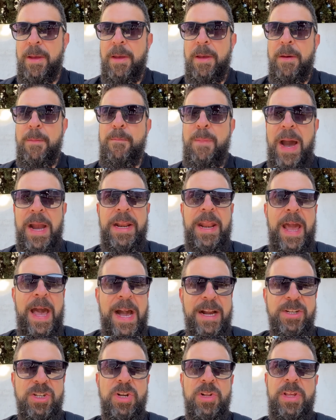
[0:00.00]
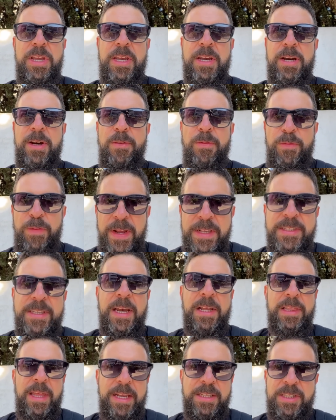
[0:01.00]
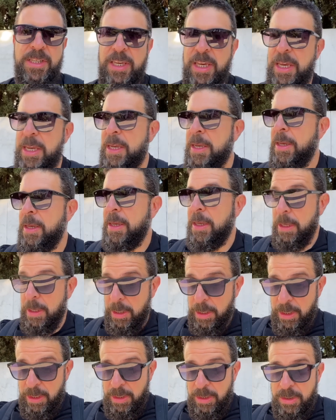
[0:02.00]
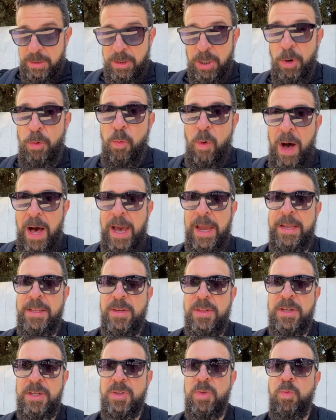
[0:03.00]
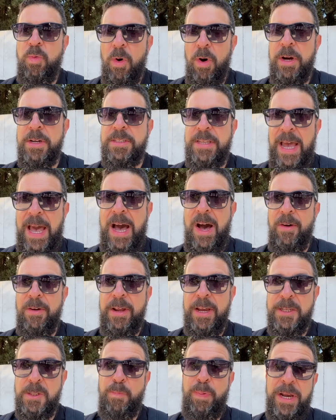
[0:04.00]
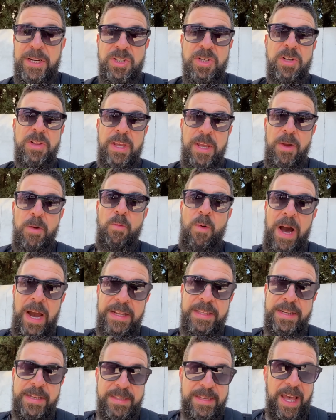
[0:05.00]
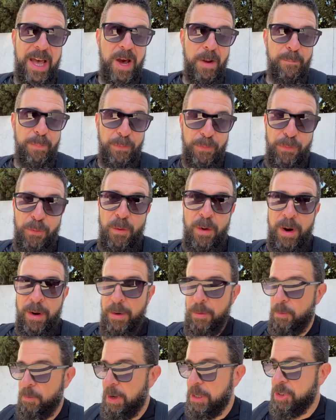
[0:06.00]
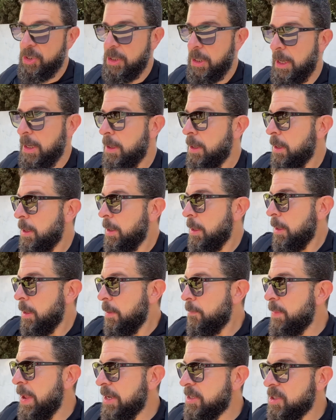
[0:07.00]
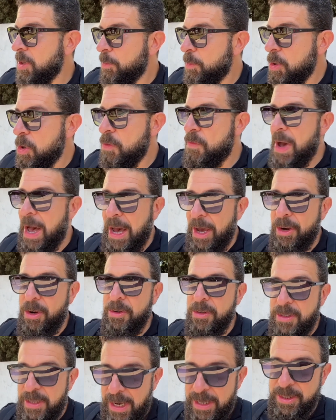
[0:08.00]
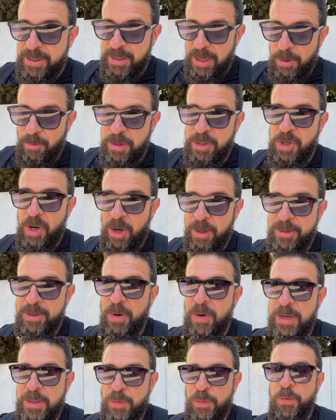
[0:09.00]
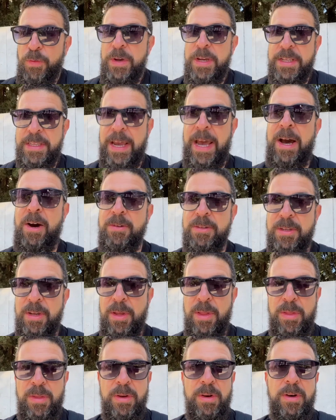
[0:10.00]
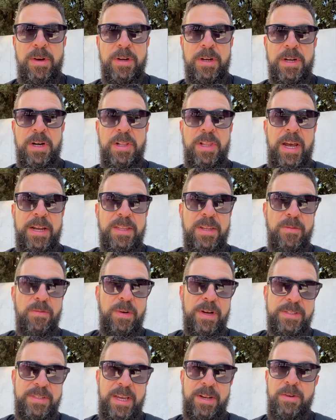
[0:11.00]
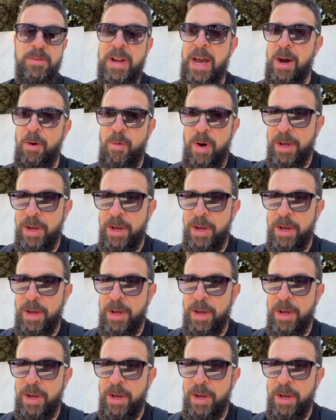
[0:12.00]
might actually convince Zelensky to wind this war down, especially wind it down before Russia makes a move on Odessa, which also has freaked out the collective West. They do not want